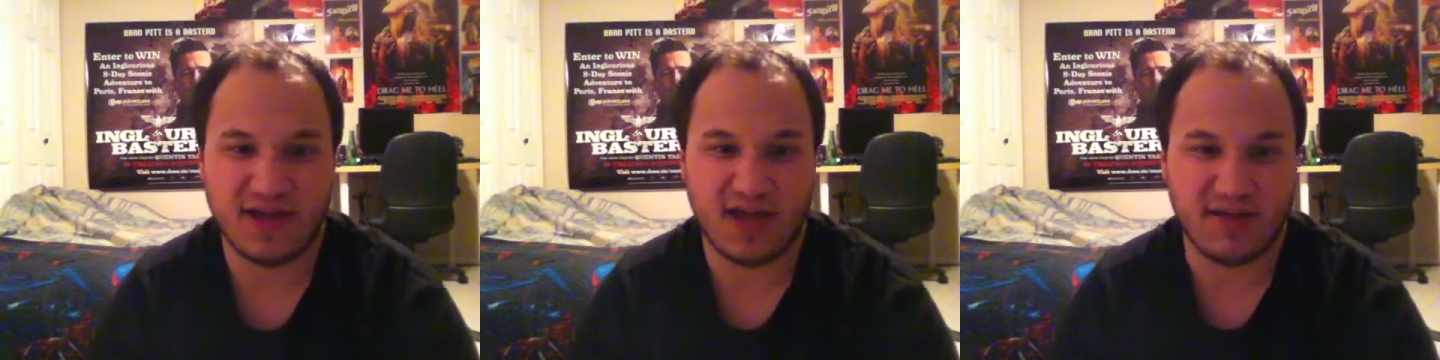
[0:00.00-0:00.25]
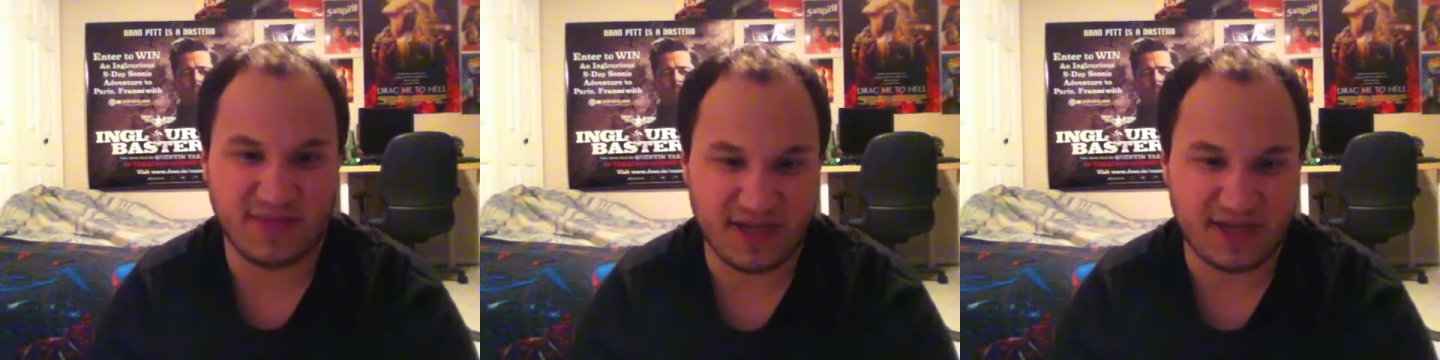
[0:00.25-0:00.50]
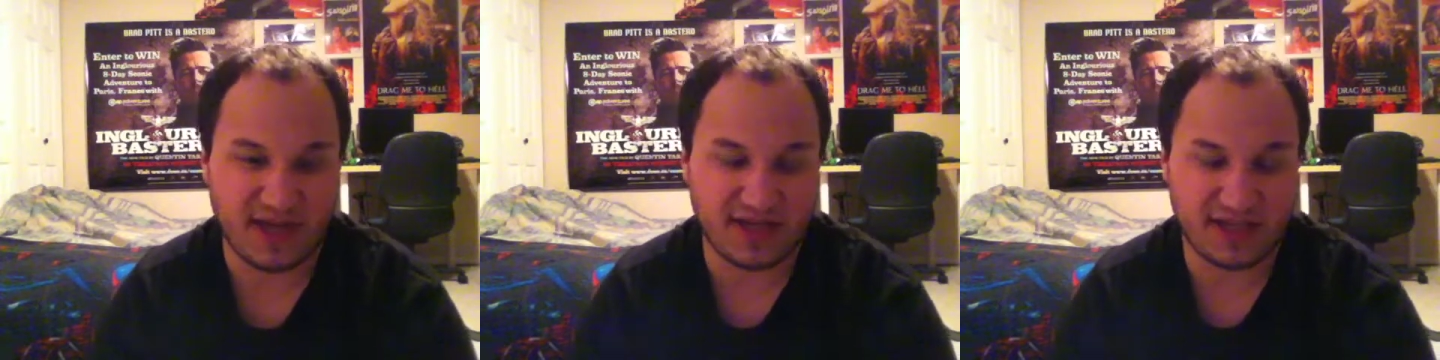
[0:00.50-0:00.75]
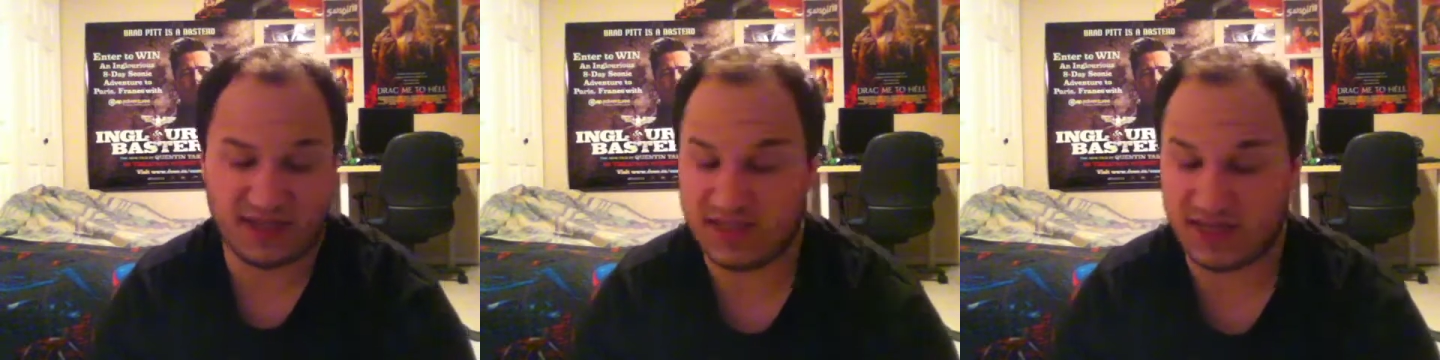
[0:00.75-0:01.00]
I mean, I
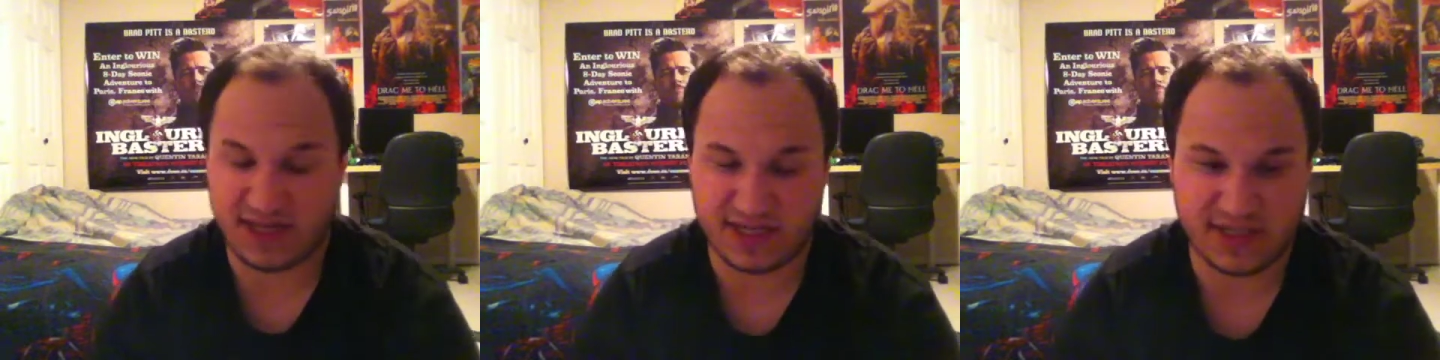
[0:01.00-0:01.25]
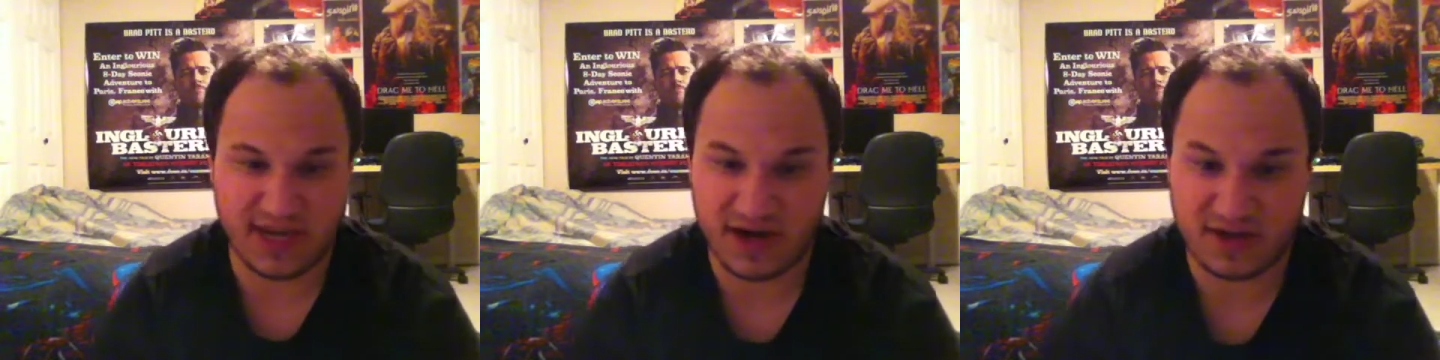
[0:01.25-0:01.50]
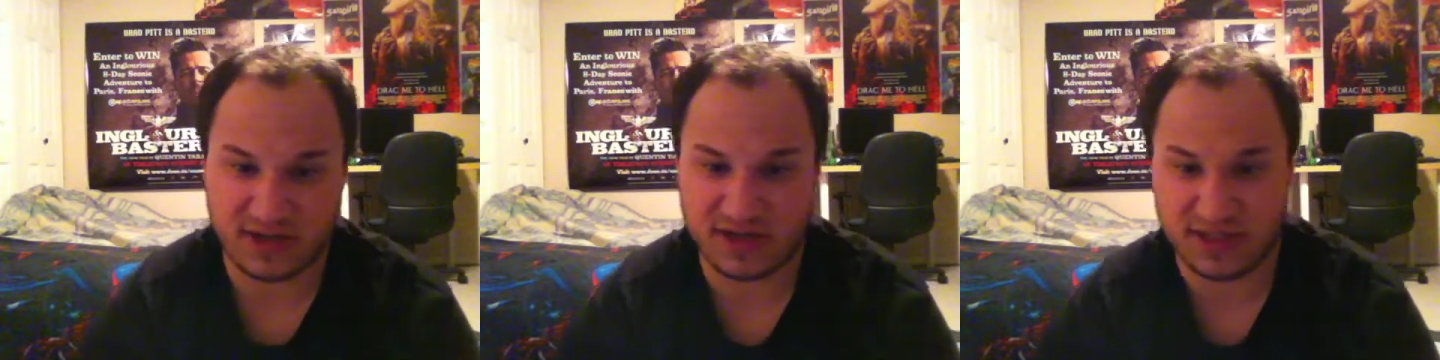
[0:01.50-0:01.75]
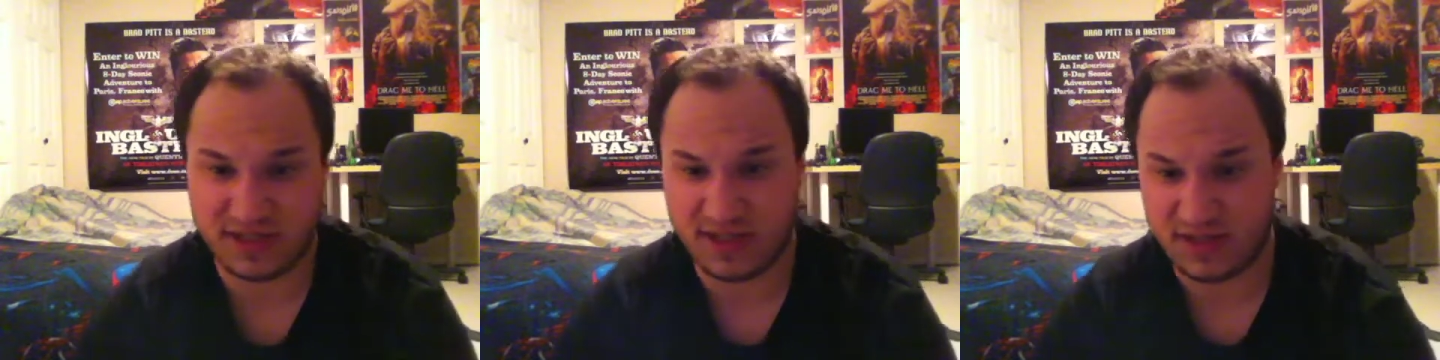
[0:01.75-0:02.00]
didn't like his character
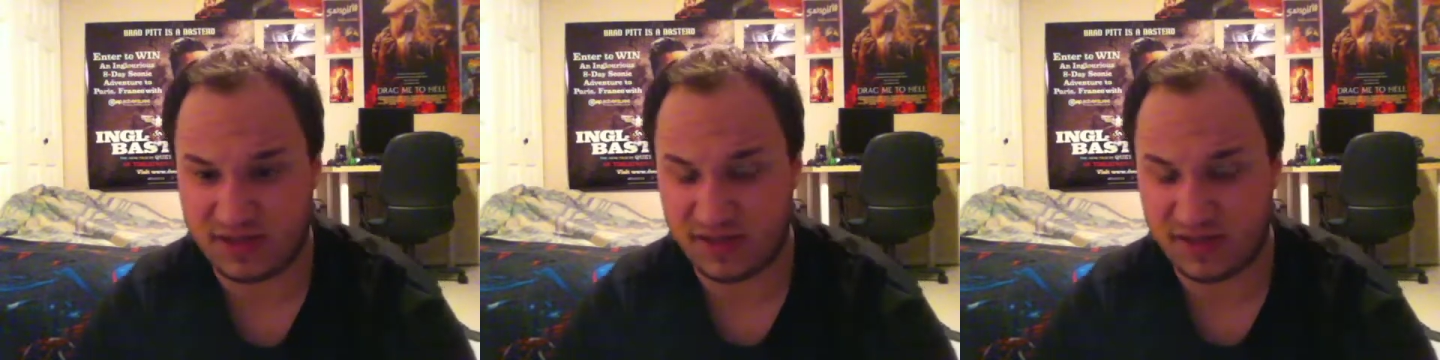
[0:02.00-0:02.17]
because